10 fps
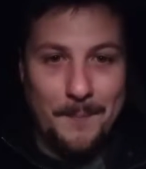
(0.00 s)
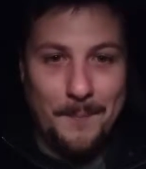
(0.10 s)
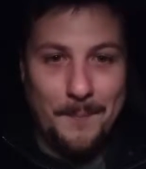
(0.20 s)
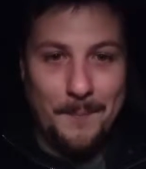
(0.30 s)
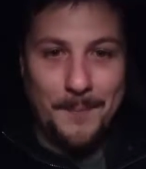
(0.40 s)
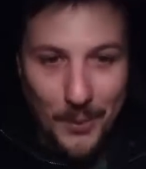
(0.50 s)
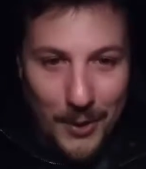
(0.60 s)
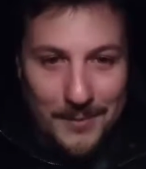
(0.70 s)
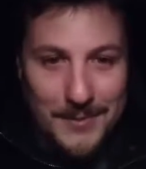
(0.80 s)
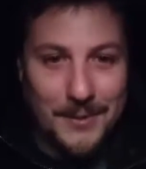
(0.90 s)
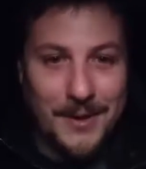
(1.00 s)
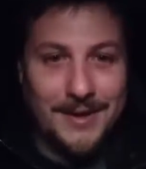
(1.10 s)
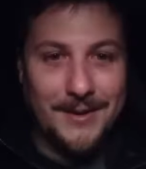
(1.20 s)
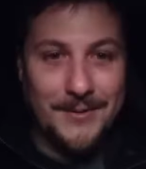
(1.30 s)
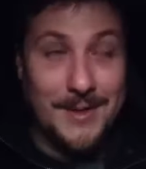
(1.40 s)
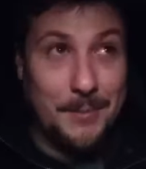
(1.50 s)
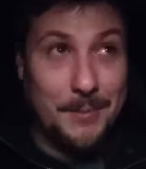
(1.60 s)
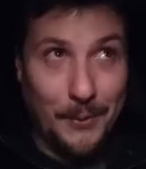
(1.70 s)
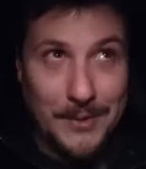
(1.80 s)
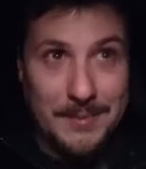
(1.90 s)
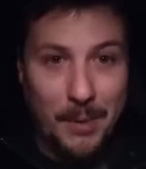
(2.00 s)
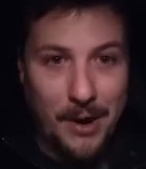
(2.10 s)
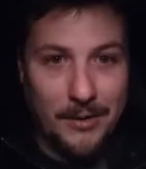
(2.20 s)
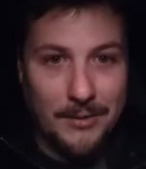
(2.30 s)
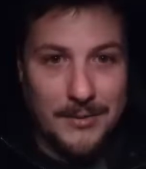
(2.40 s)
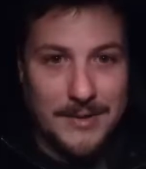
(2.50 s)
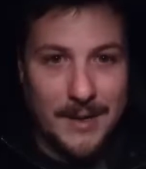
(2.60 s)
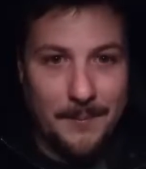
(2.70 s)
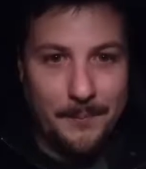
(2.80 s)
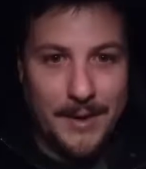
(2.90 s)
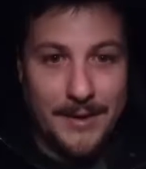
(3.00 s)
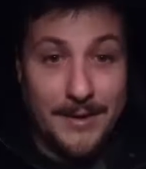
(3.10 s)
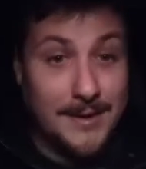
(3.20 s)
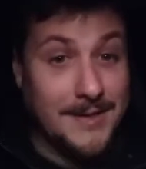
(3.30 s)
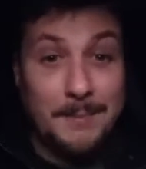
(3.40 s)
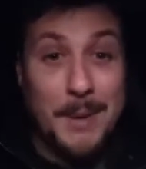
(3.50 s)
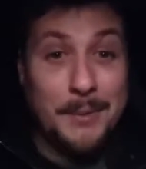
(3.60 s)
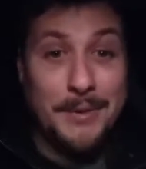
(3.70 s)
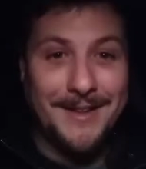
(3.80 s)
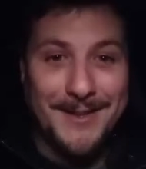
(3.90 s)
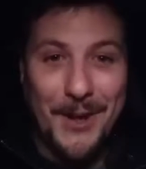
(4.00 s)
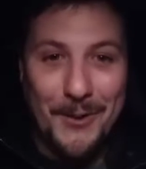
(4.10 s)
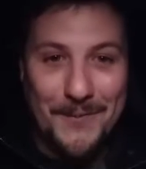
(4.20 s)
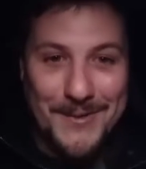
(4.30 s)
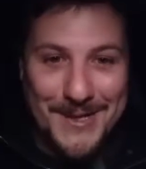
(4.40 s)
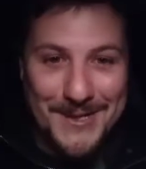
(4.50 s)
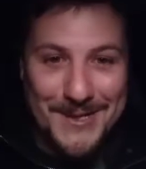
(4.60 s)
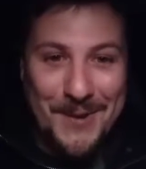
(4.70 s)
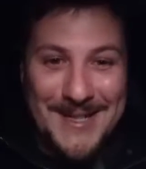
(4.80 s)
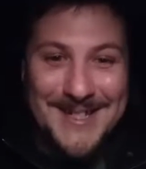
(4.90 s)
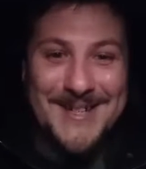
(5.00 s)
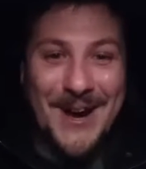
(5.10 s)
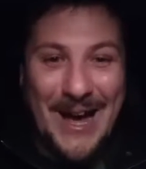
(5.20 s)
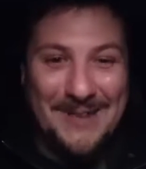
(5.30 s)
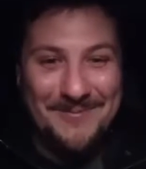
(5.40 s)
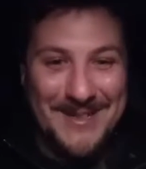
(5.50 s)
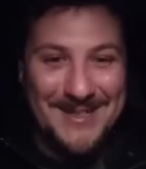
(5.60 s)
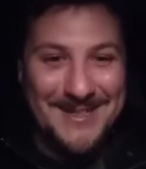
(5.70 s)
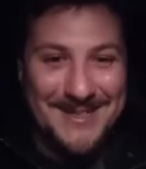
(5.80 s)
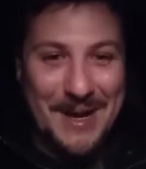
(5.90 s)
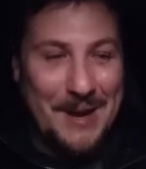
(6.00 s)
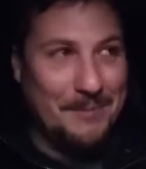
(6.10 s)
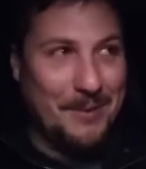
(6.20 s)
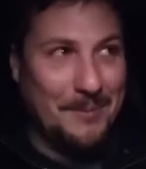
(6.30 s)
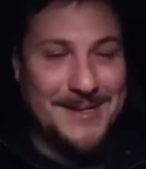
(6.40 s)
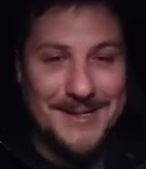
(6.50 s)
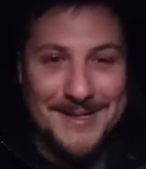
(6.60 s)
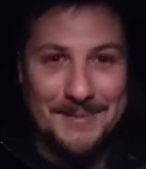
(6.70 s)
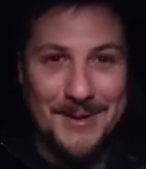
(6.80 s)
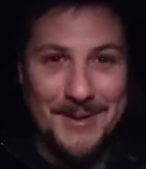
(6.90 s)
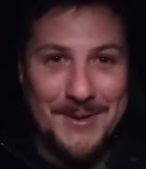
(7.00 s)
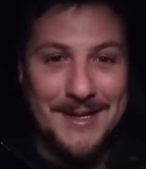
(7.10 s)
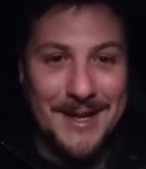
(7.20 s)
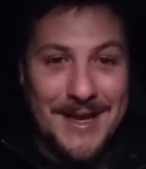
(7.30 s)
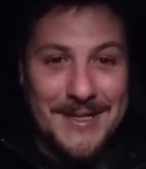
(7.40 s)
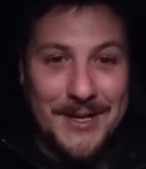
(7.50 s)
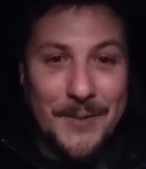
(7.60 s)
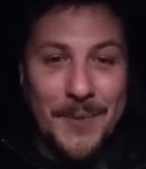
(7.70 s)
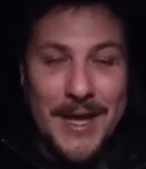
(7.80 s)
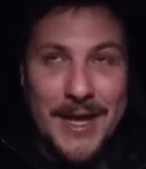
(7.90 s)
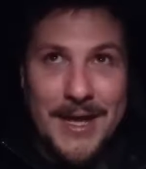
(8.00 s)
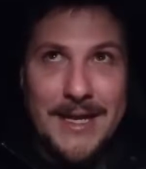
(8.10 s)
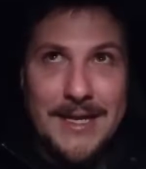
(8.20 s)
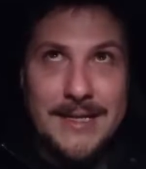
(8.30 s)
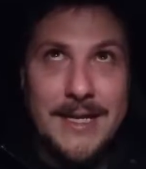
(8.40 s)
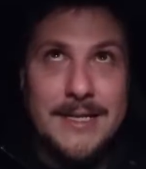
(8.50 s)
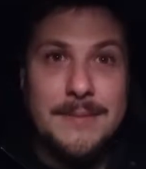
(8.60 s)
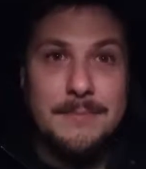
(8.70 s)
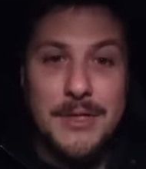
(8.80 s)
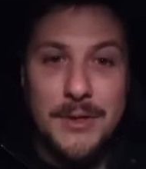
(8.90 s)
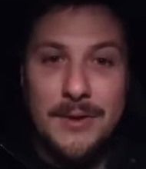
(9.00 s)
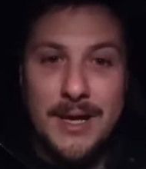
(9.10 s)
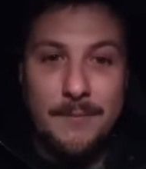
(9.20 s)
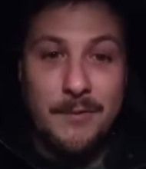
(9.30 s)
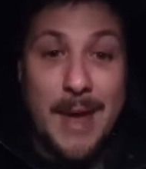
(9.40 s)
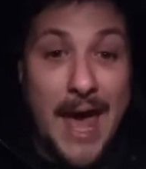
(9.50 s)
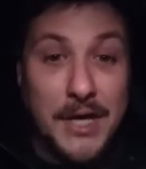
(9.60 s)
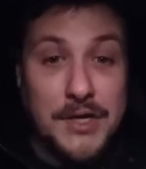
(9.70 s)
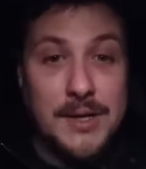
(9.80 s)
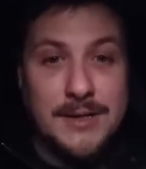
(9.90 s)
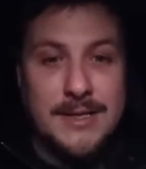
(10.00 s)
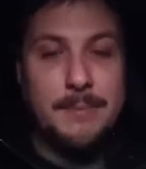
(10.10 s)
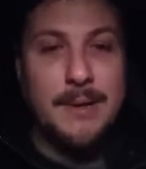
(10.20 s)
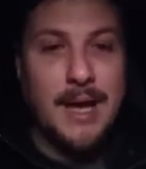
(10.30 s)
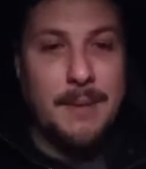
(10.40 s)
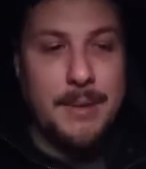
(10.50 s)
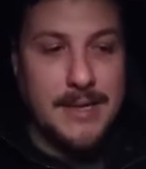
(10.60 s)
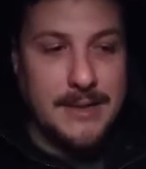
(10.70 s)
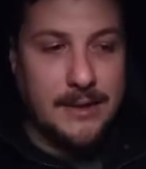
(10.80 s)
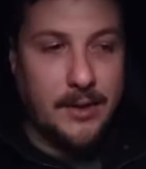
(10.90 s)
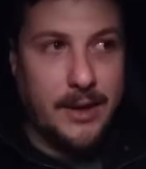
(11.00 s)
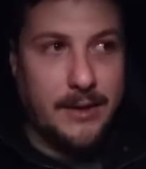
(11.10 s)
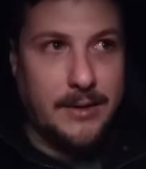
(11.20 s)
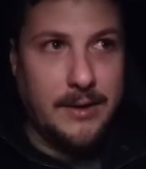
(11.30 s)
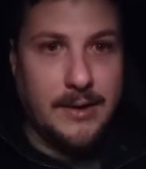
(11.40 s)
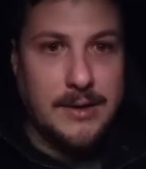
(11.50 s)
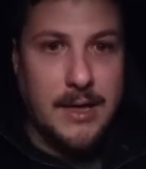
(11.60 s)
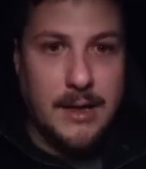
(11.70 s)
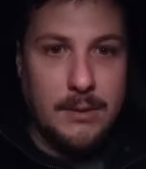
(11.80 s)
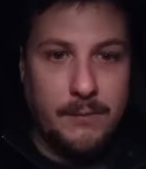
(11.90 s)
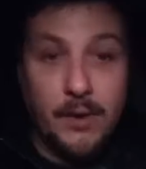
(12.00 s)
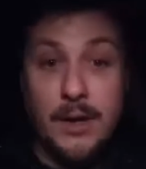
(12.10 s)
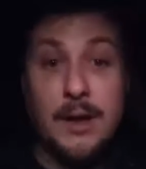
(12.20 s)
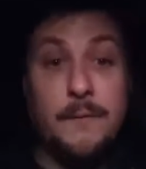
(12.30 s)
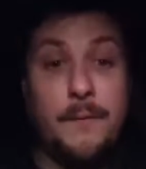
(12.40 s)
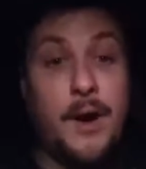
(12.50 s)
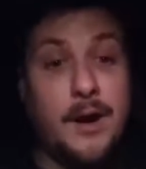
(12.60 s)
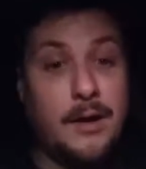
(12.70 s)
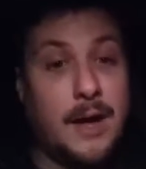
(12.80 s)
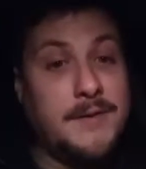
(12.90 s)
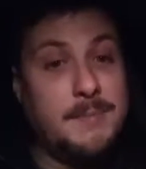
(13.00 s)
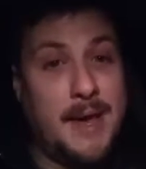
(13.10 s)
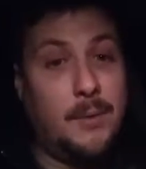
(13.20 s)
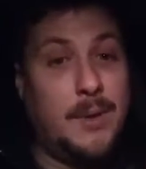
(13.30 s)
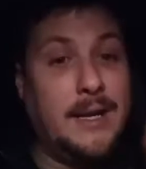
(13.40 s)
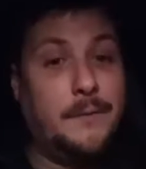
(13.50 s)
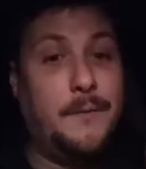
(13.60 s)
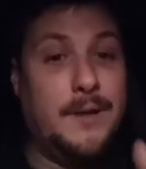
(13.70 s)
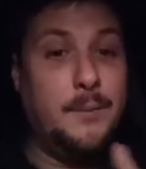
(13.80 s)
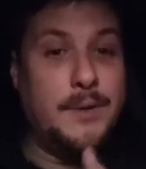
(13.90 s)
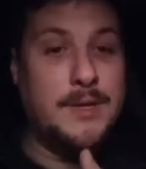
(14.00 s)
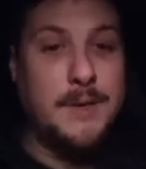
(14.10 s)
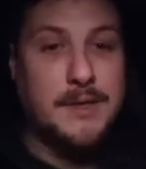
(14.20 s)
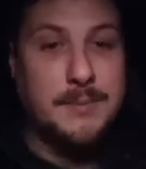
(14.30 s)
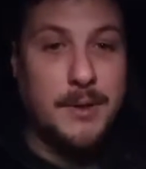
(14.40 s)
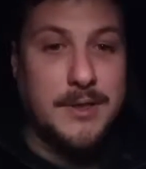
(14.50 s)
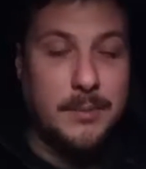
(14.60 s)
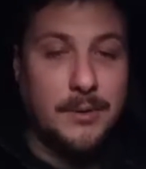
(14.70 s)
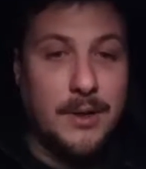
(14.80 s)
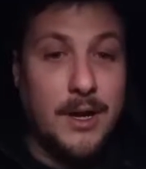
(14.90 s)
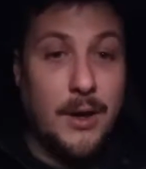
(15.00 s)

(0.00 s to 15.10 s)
cans of worms or like deep thought spirals. And some people think like the whole conversation's a waste of time, which is probably just as amusing. So, does maturity come from action and stepping up, as in like that we've got a finite lifespan and we need to fill it with as much as possible,